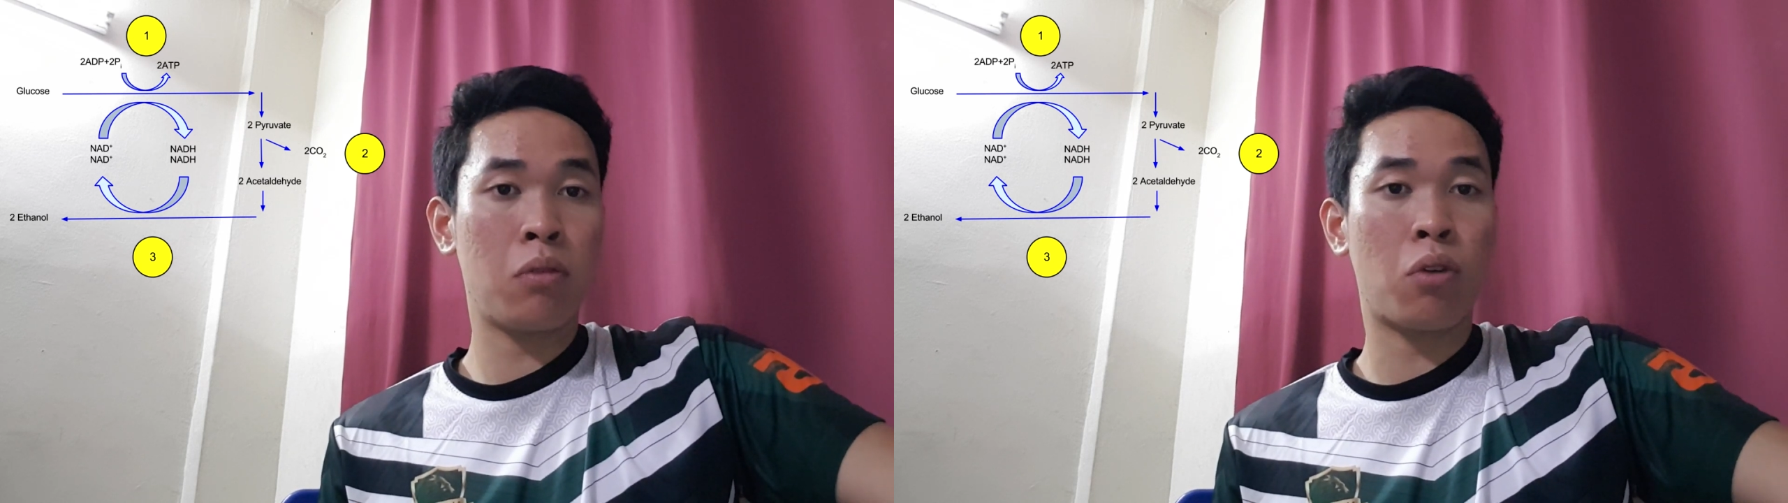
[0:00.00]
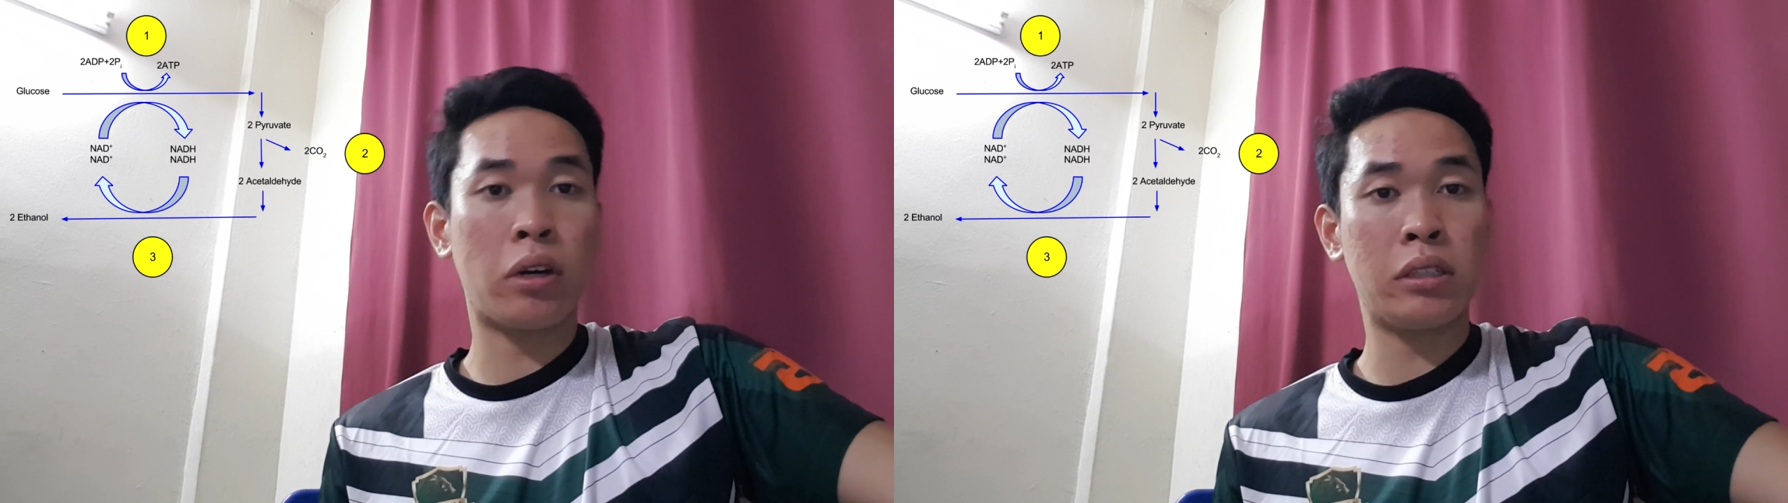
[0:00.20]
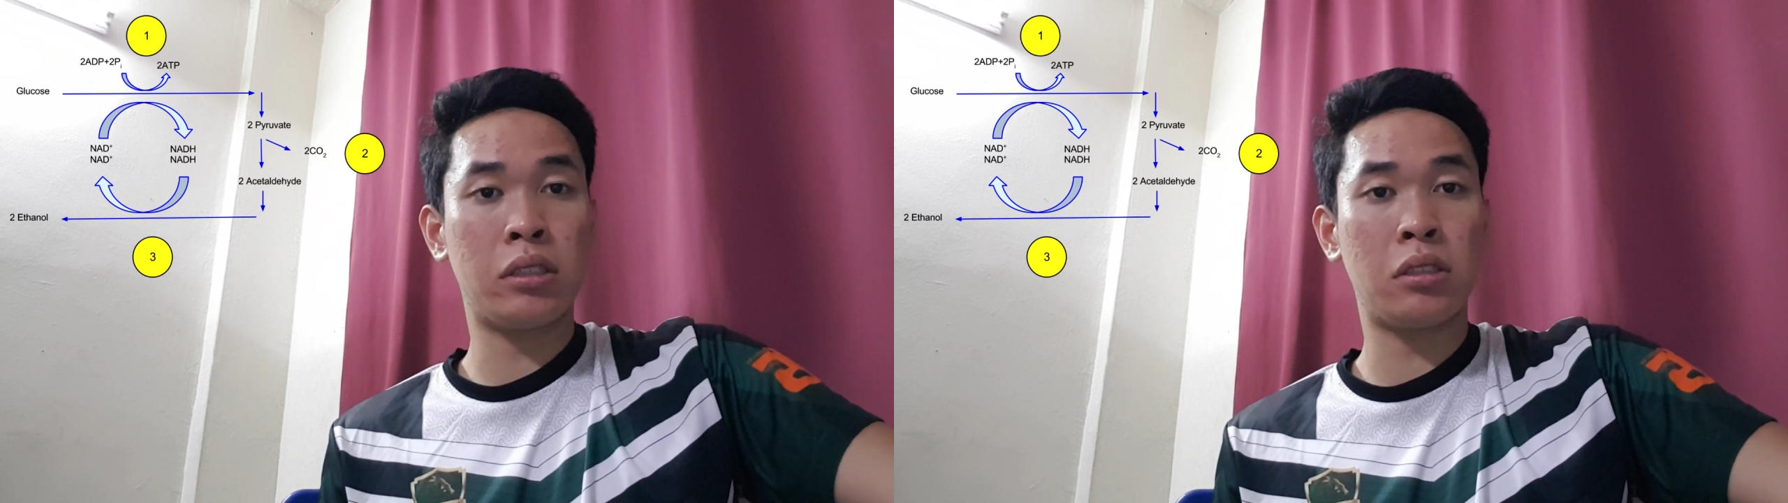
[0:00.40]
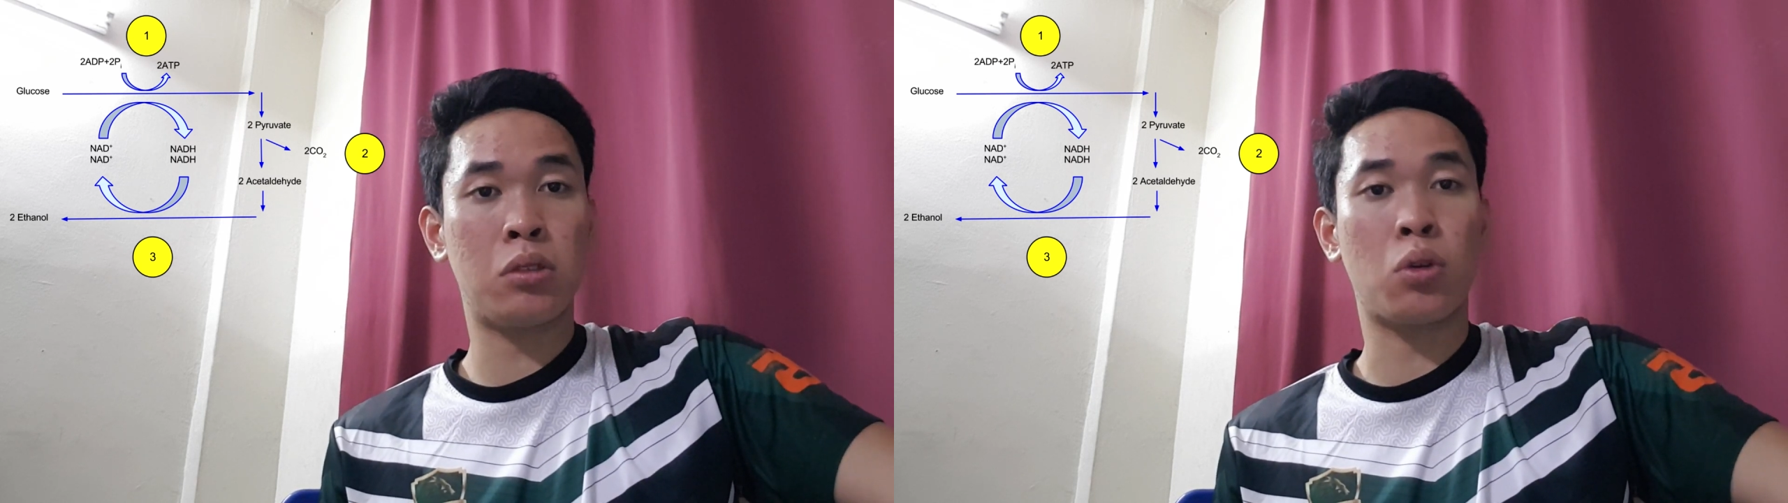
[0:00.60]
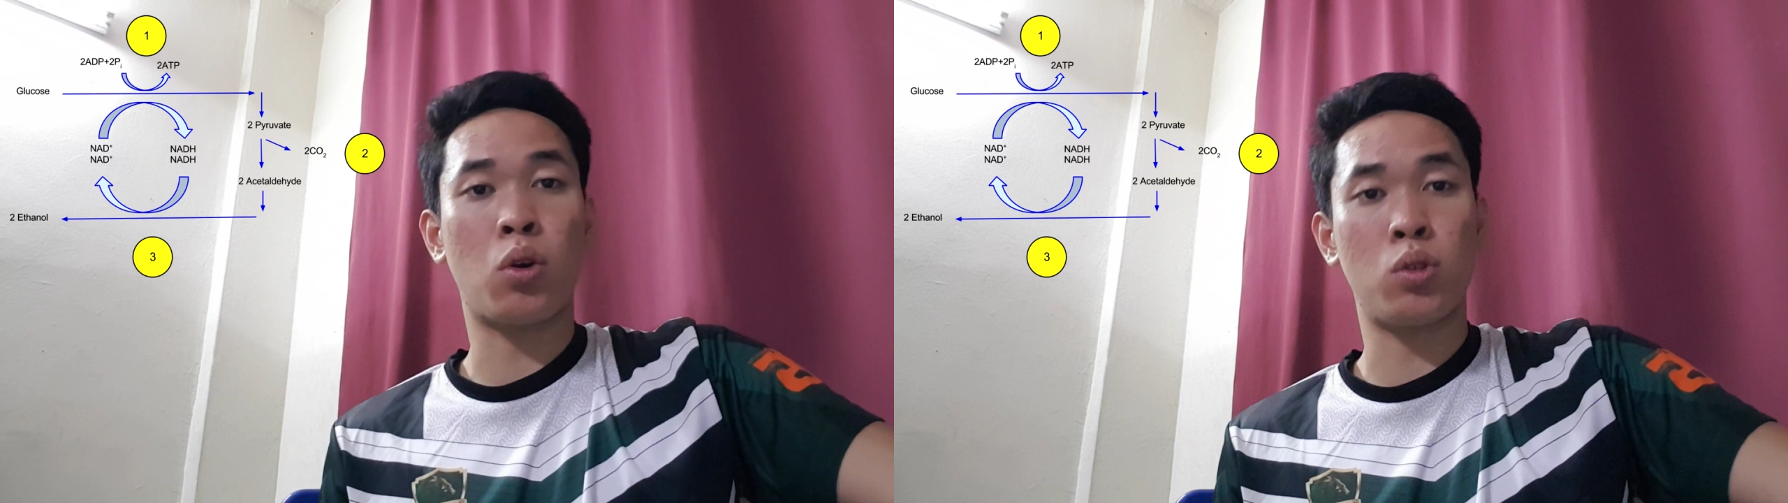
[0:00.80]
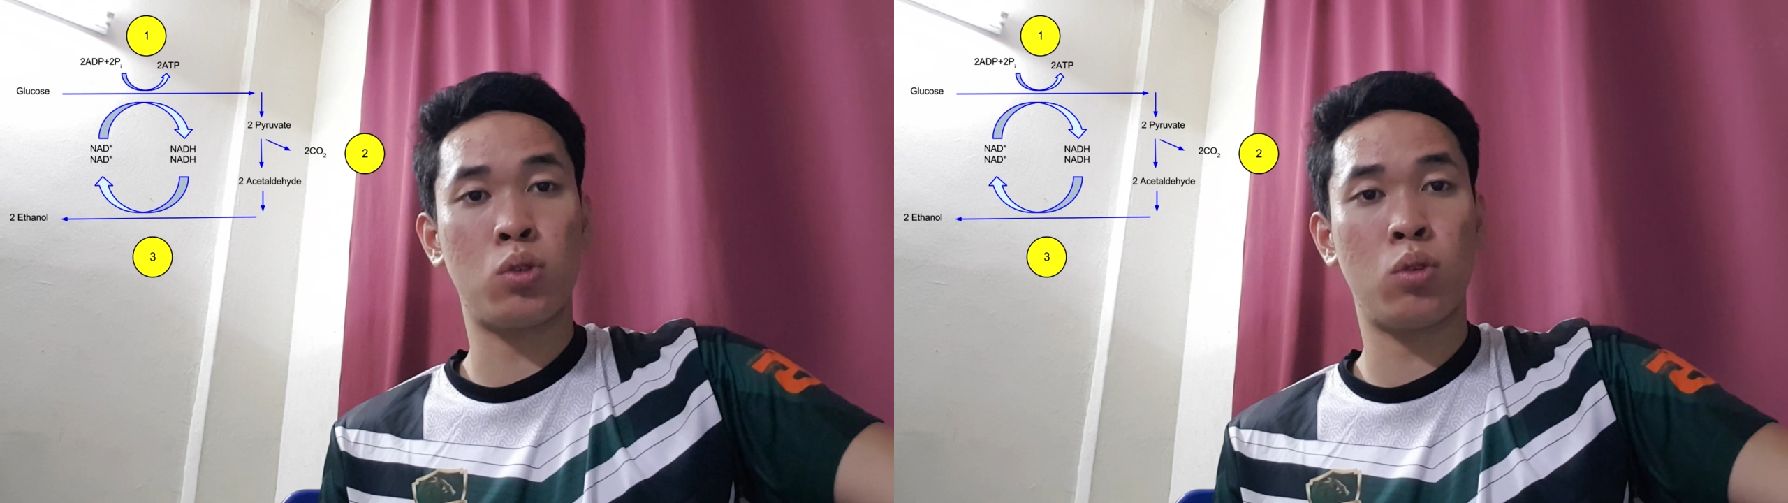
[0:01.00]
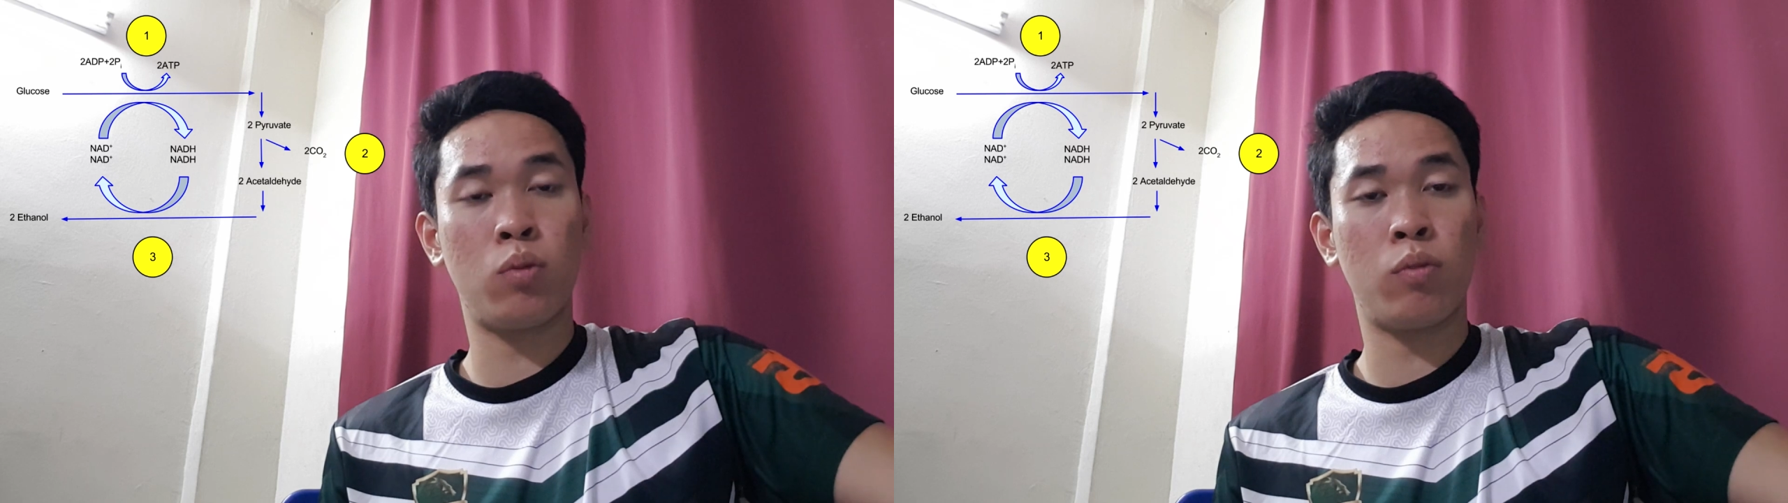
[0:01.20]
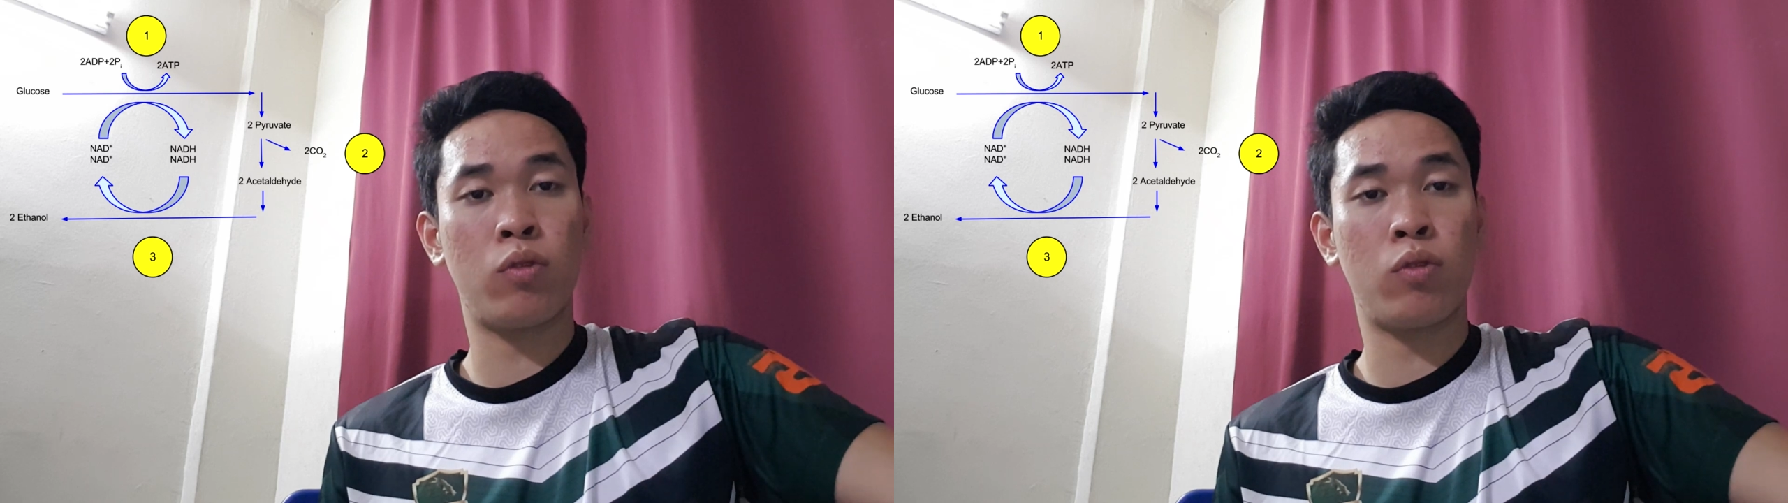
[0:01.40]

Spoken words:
for us to consume